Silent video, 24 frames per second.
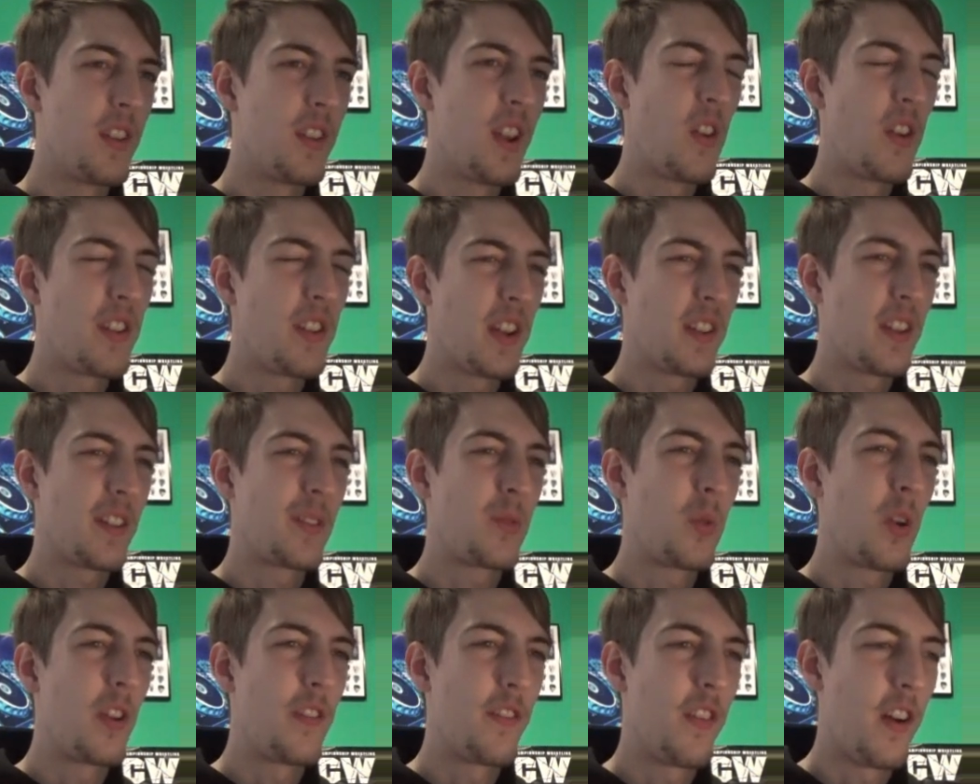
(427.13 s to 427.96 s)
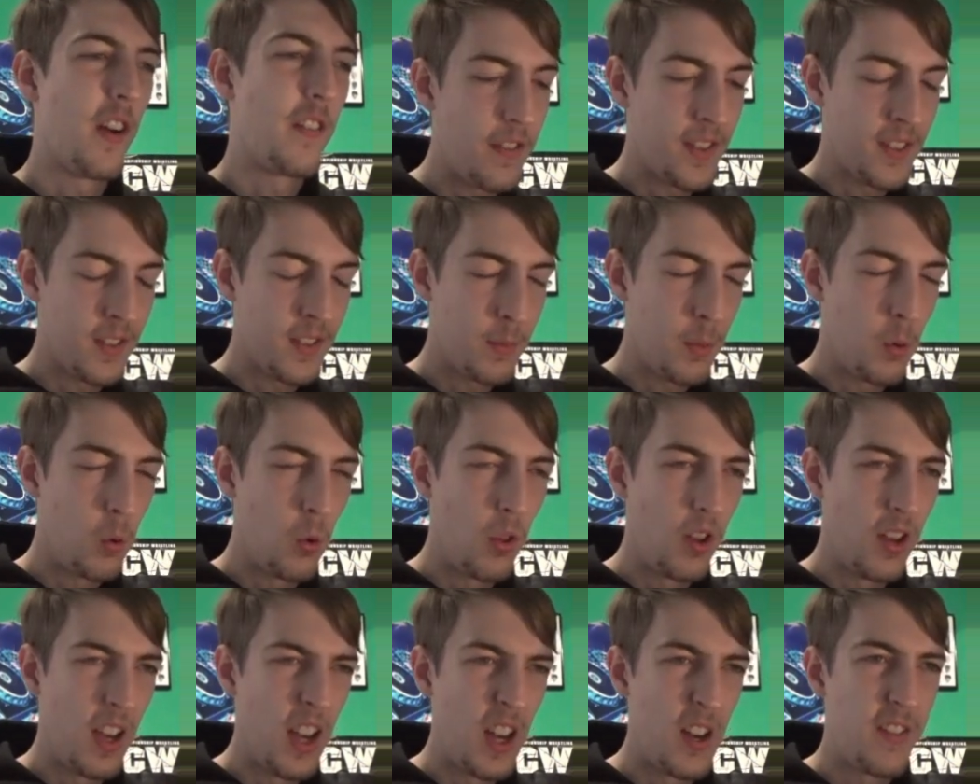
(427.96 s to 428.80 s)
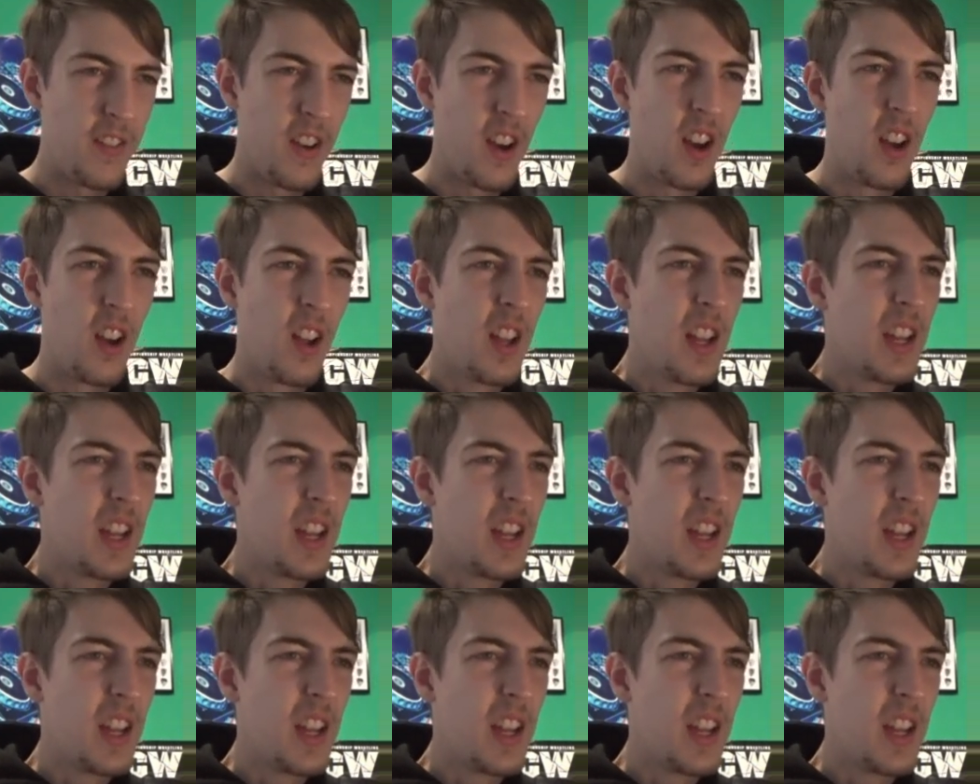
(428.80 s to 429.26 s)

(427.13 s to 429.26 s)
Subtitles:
It only takes like 25% to pull the lever.